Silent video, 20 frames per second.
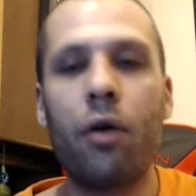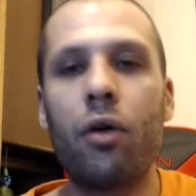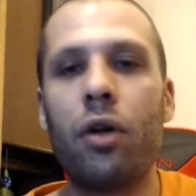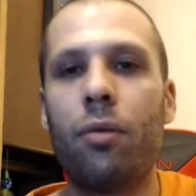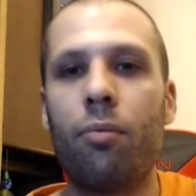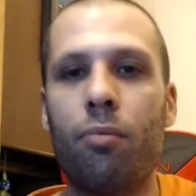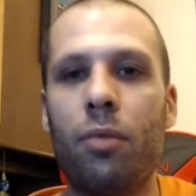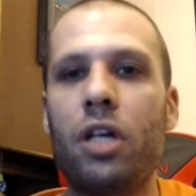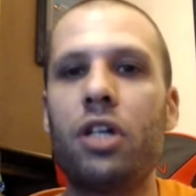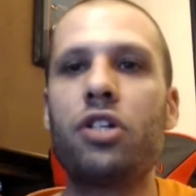
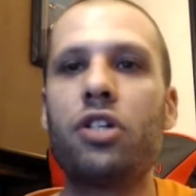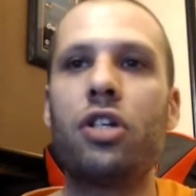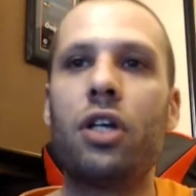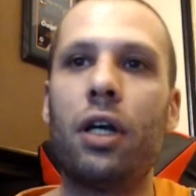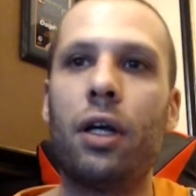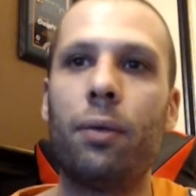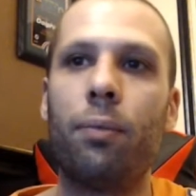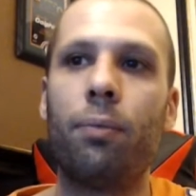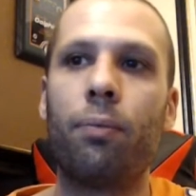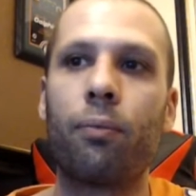
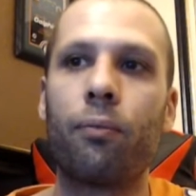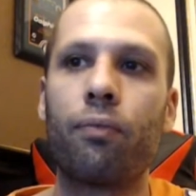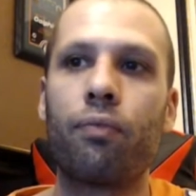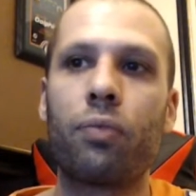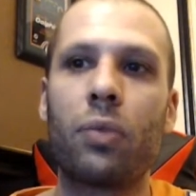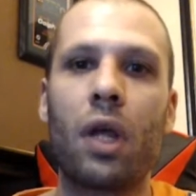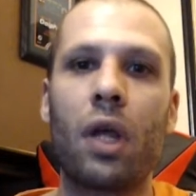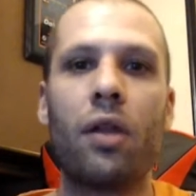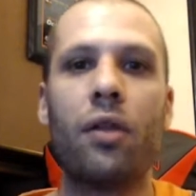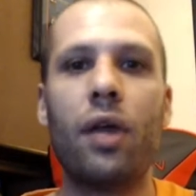admission
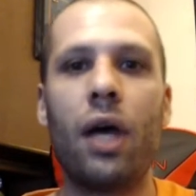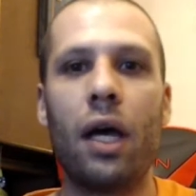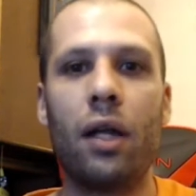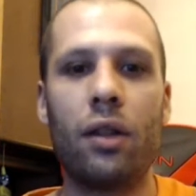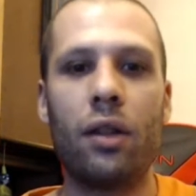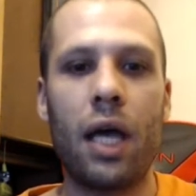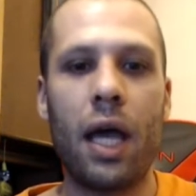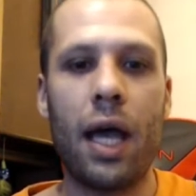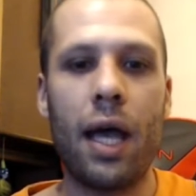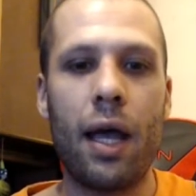
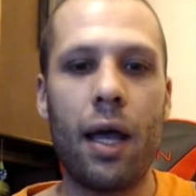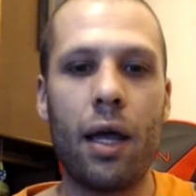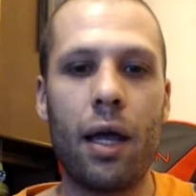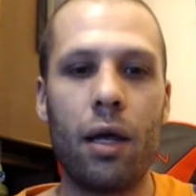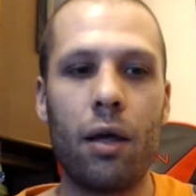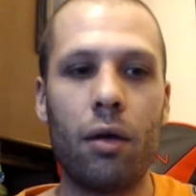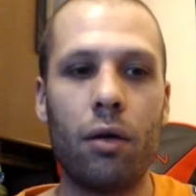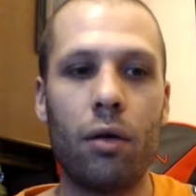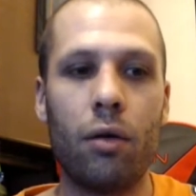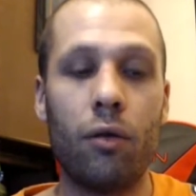that
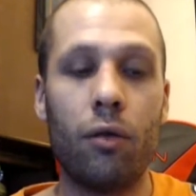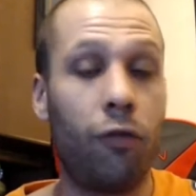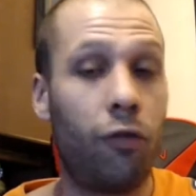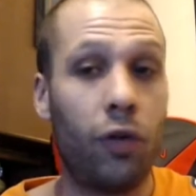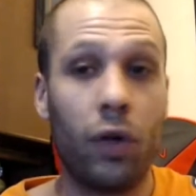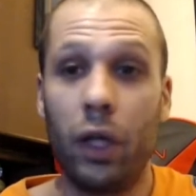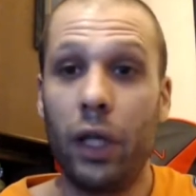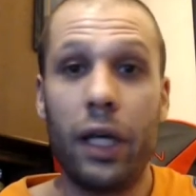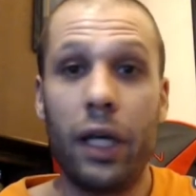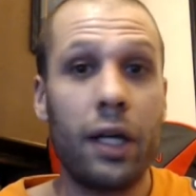they
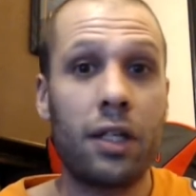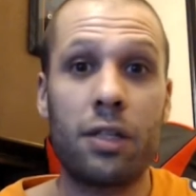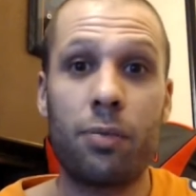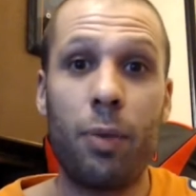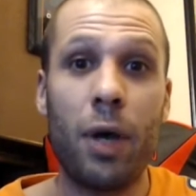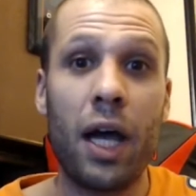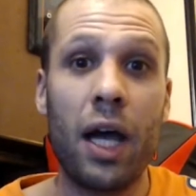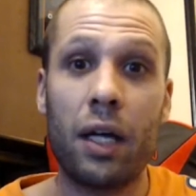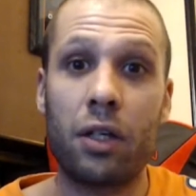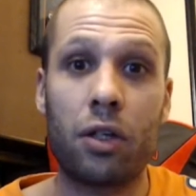fully
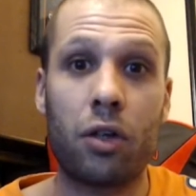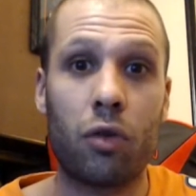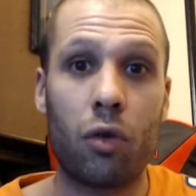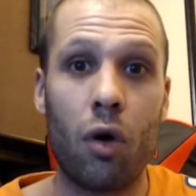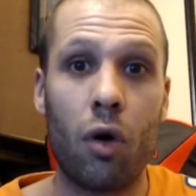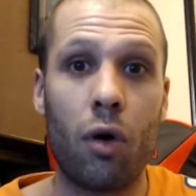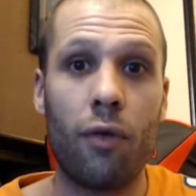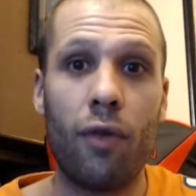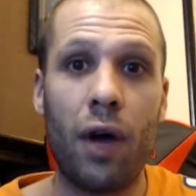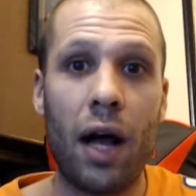expect
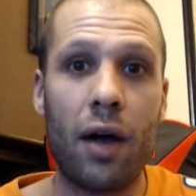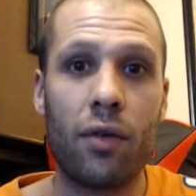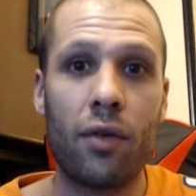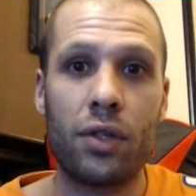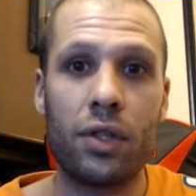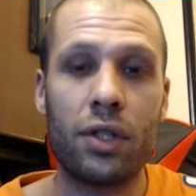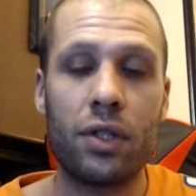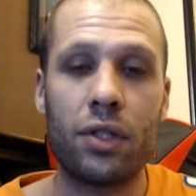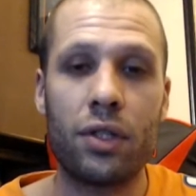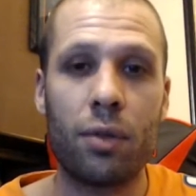
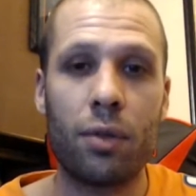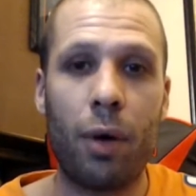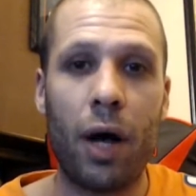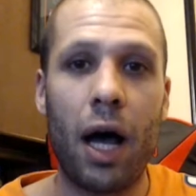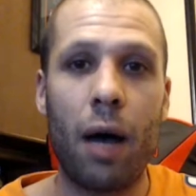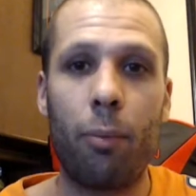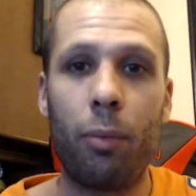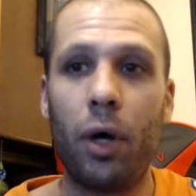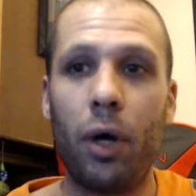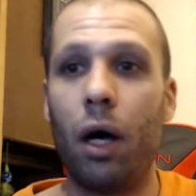coronaviruses to
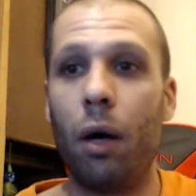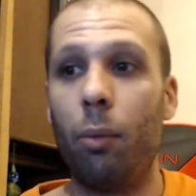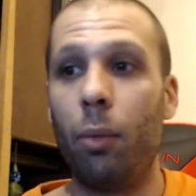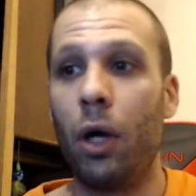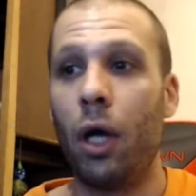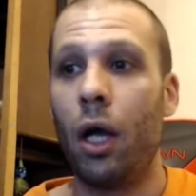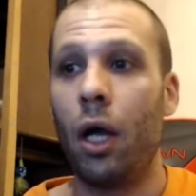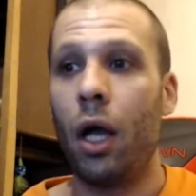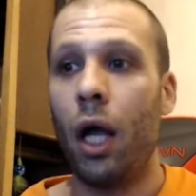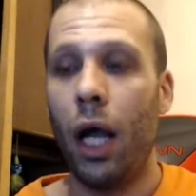pop up.
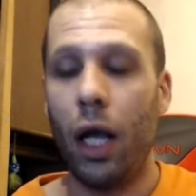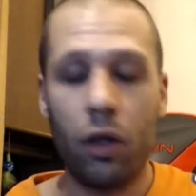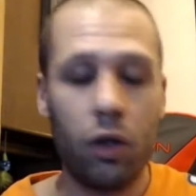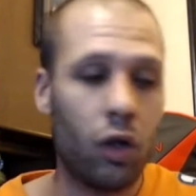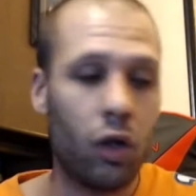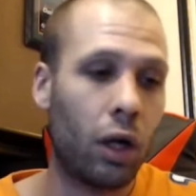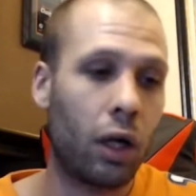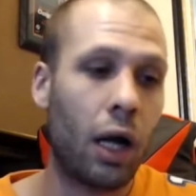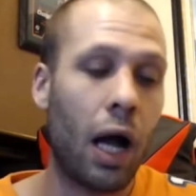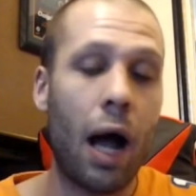And
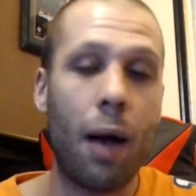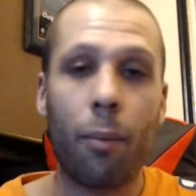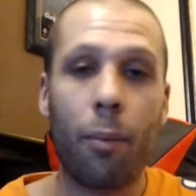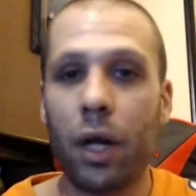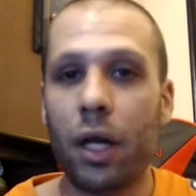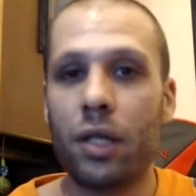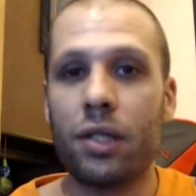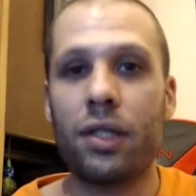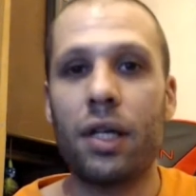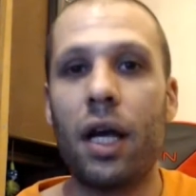look, I'm
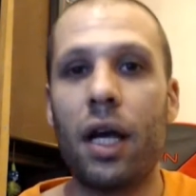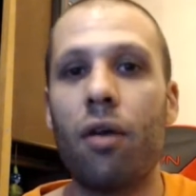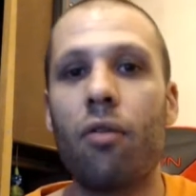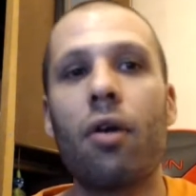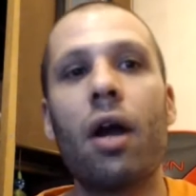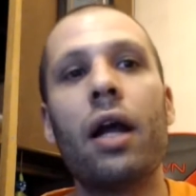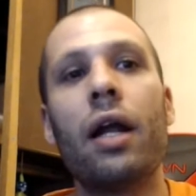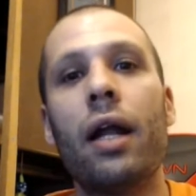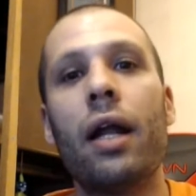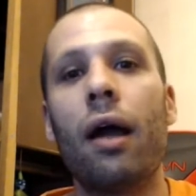going to say it
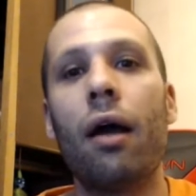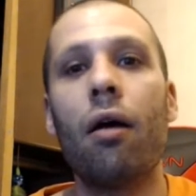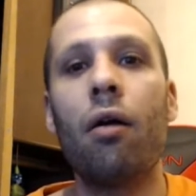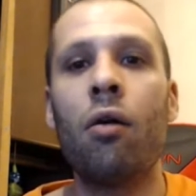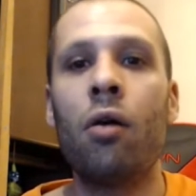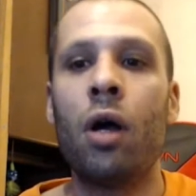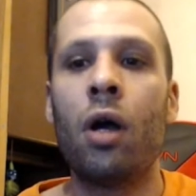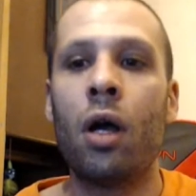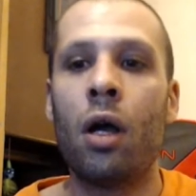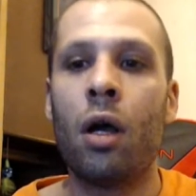right now.